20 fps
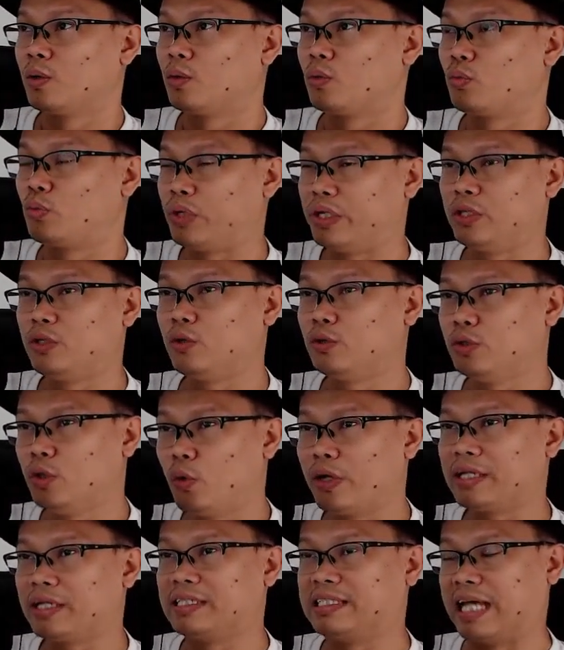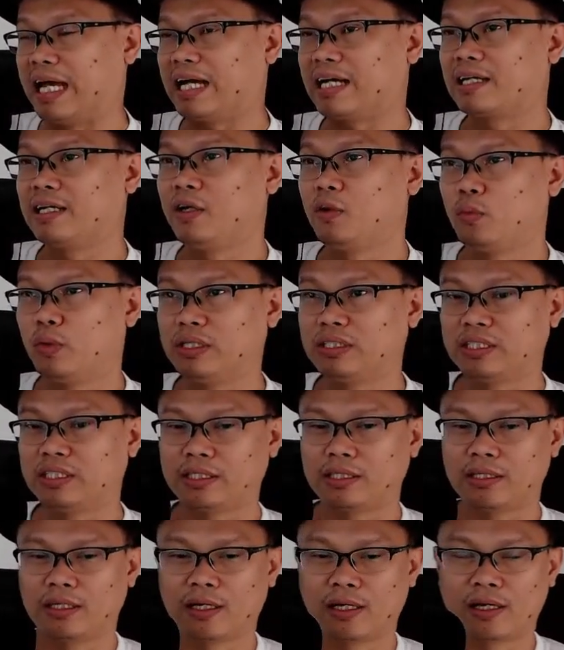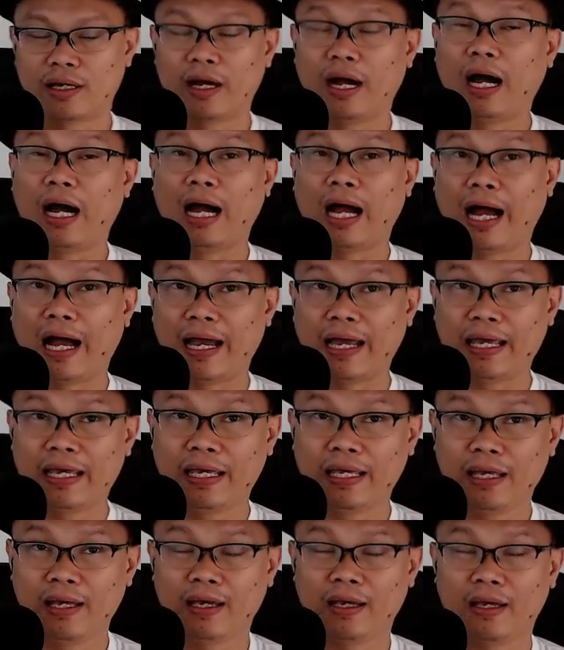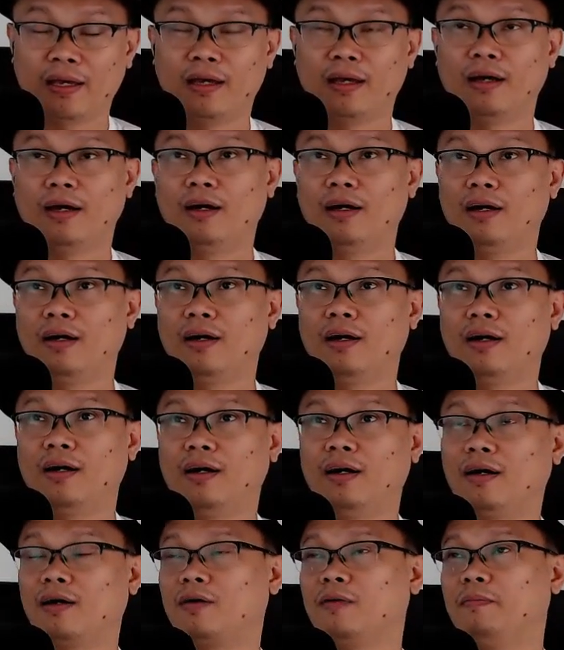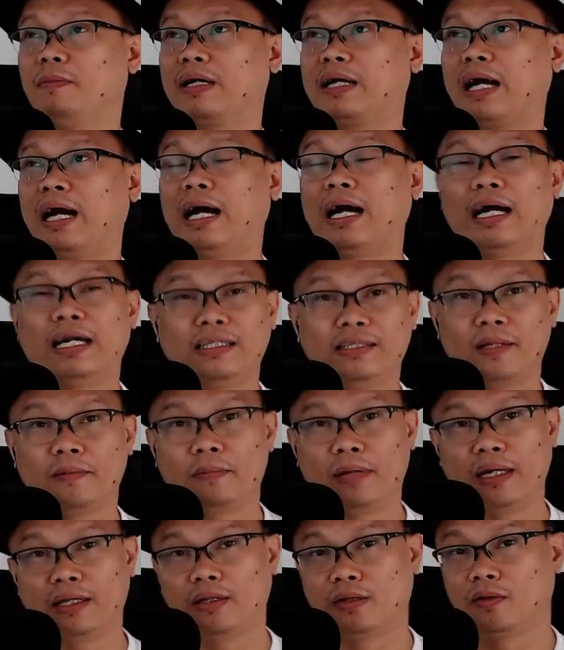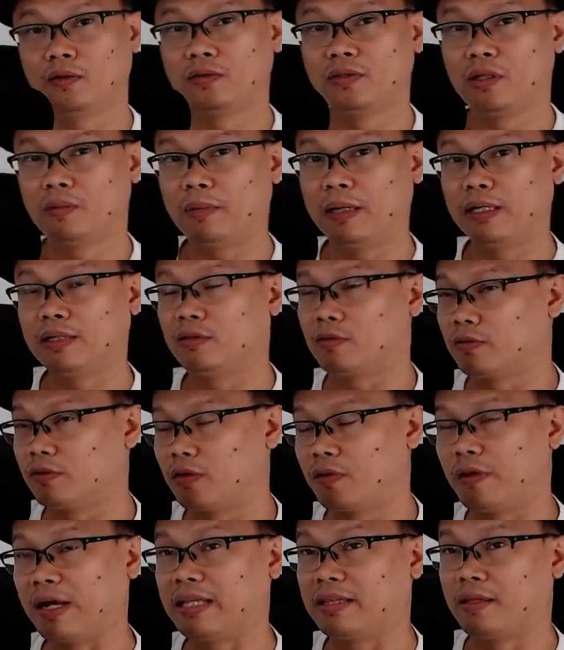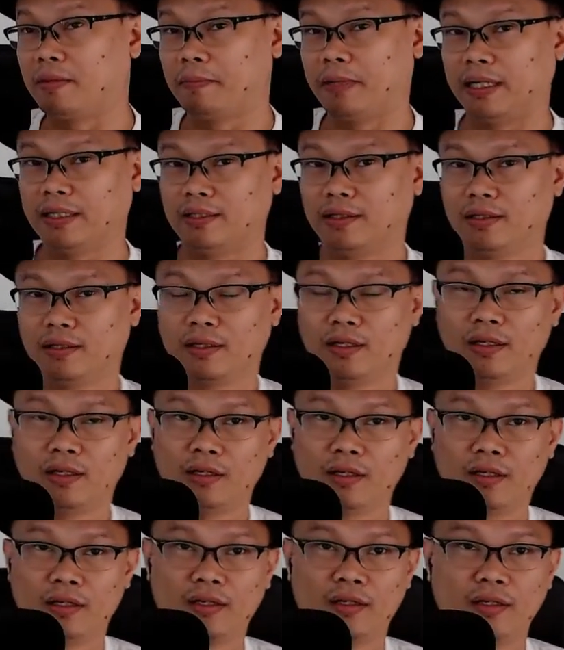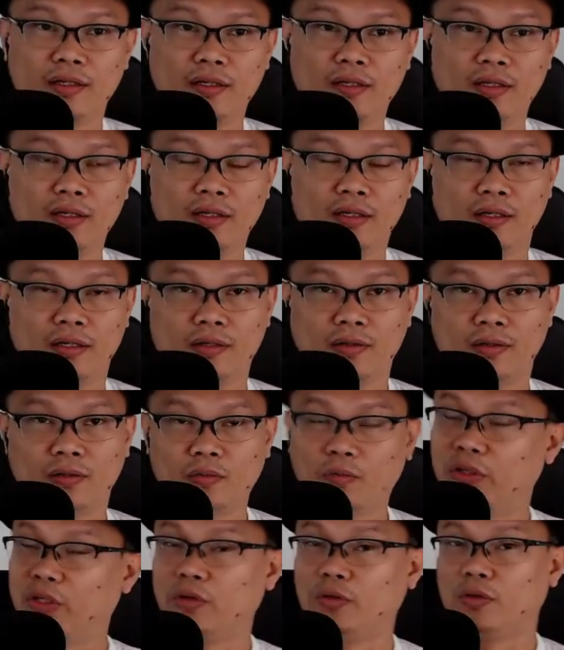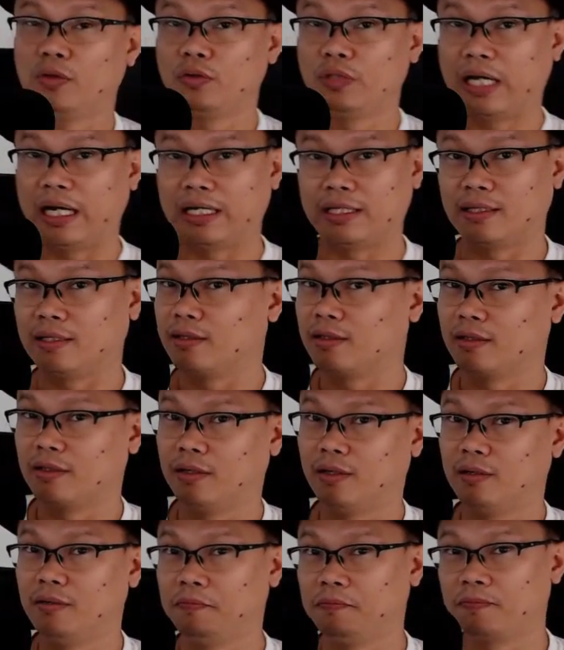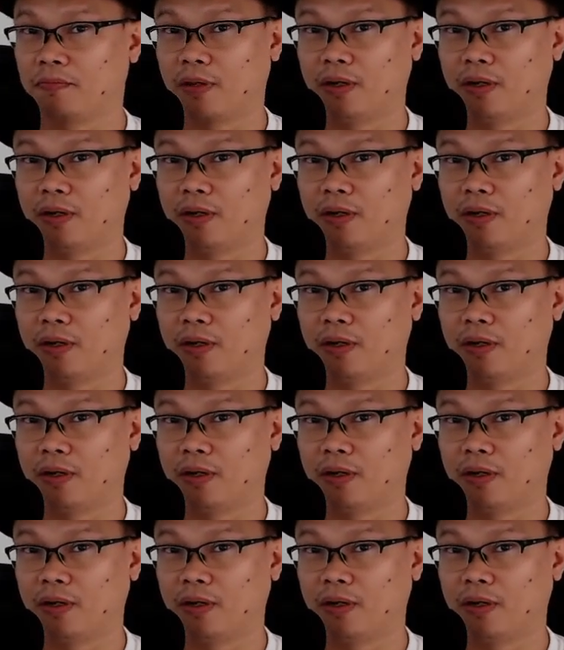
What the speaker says: We don't know exactly what's a high, kumbaga a high demand, a low demand, or the right demand. We don't know that, no?